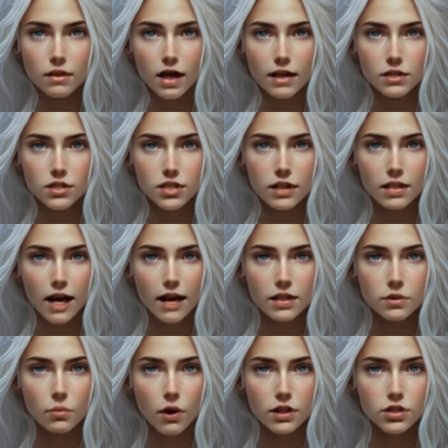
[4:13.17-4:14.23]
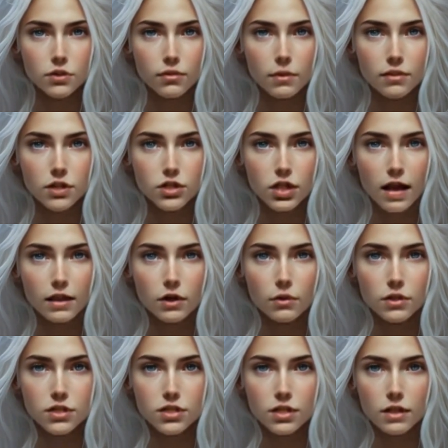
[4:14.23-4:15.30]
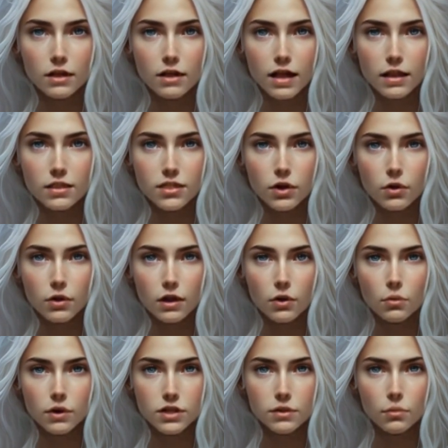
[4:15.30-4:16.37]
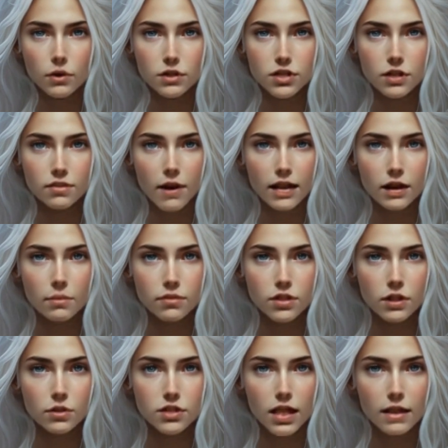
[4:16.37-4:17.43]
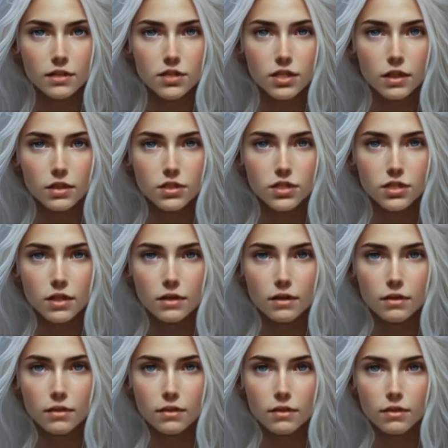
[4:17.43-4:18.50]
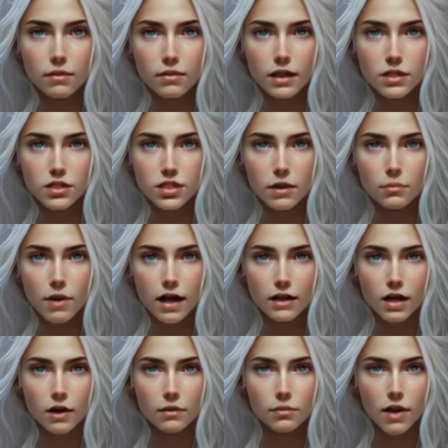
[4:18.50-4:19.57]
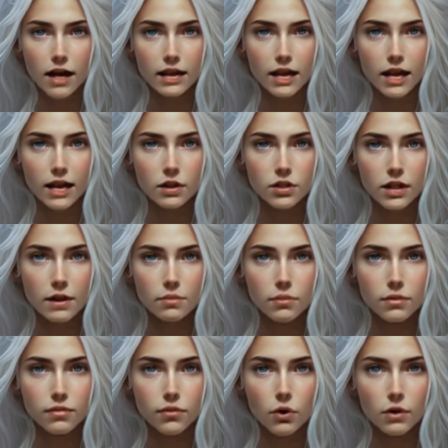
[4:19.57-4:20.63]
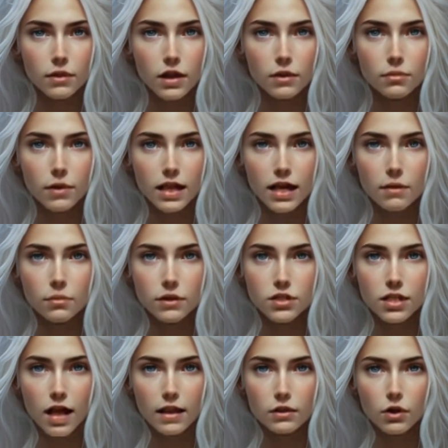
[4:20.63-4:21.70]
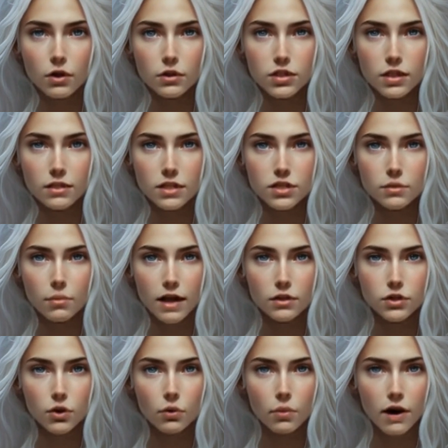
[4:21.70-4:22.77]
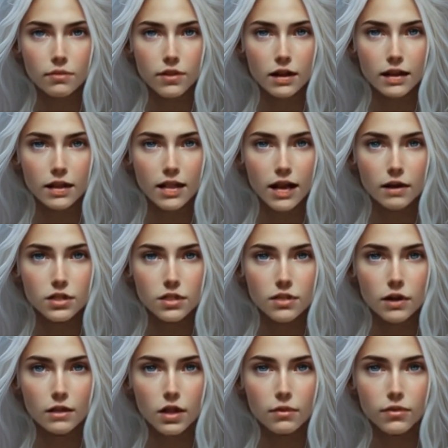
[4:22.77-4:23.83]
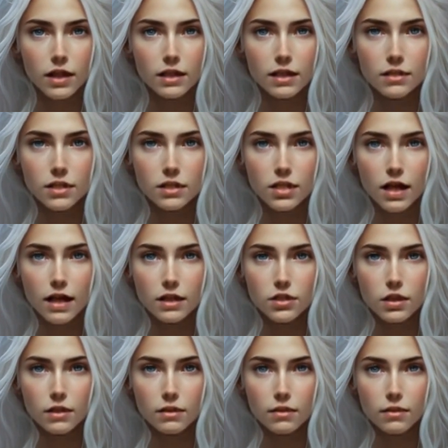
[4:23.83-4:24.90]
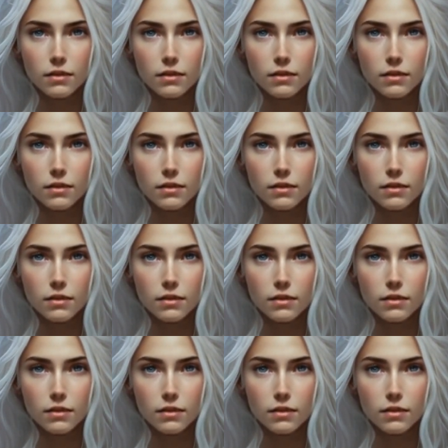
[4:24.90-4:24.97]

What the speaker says: Unseen eyes watched from the shadows, and ethereal whispers enveloped her senses. Isabella, like Adrian before her, became entangled in the spectral web that connected the living and the dead.